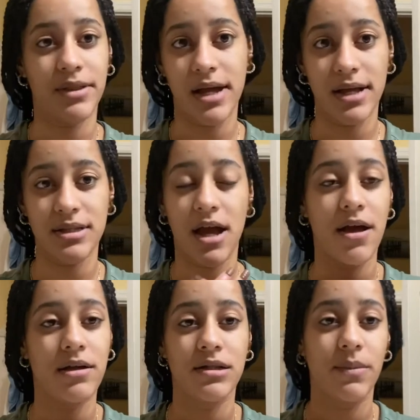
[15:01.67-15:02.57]
plans. I
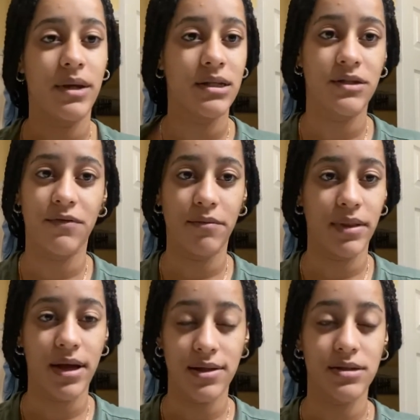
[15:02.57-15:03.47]
ended up making different
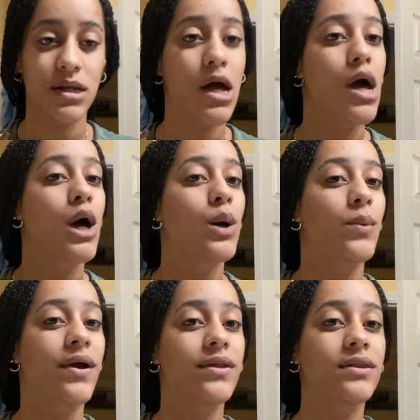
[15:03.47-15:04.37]
plans
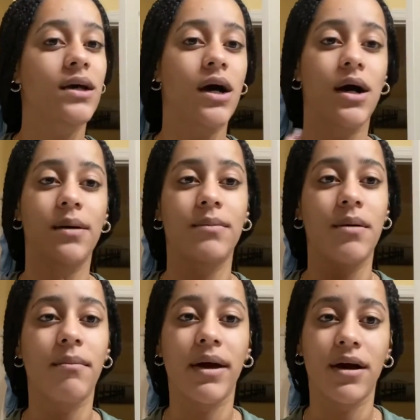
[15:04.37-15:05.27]
with
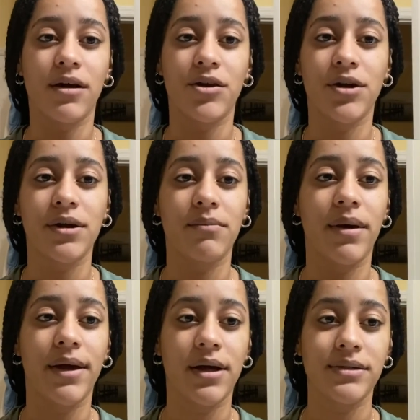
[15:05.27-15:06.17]
my
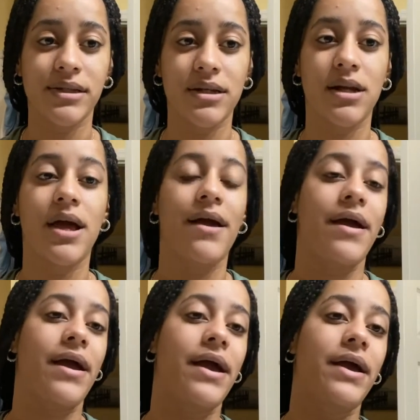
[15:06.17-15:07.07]
cousin
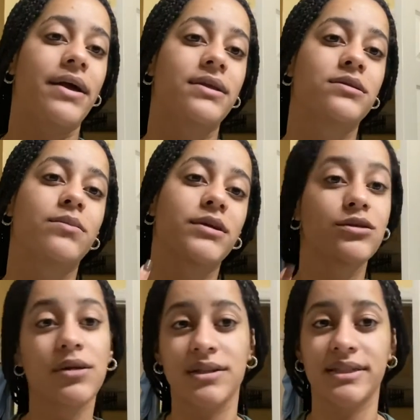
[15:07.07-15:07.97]
and my two
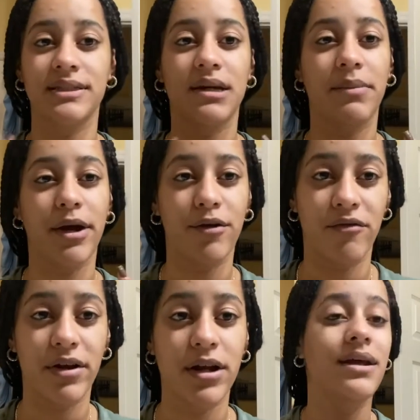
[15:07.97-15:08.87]
cousins and my
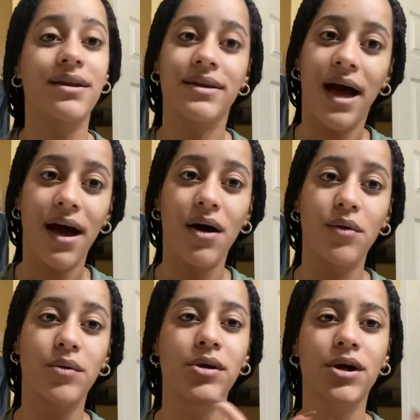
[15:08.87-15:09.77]
girlfriend. Now
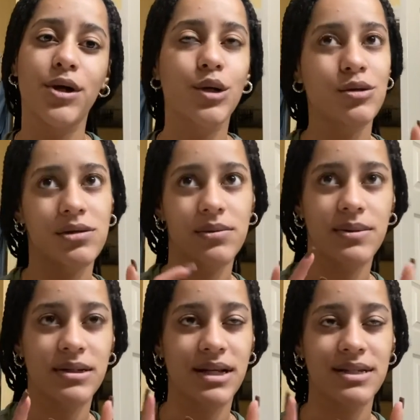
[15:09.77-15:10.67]
we were gonna go to the
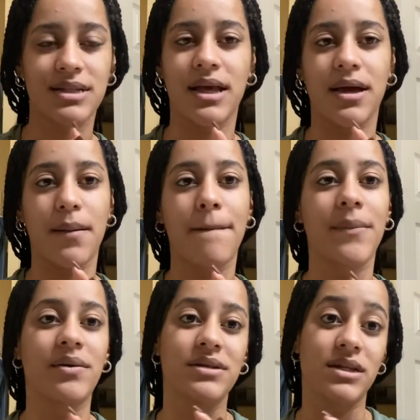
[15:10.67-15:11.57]
beach last night,
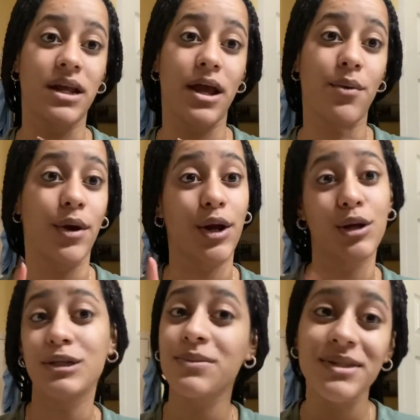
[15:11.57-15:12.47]
but we didn't. We're gonna
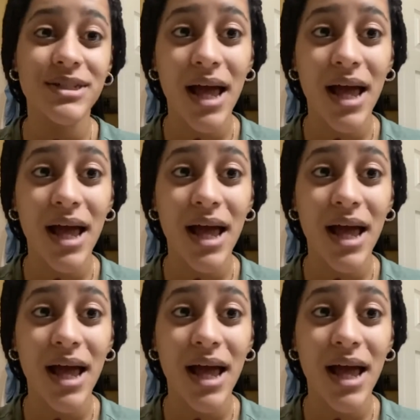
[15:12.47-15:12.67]
go to the beach.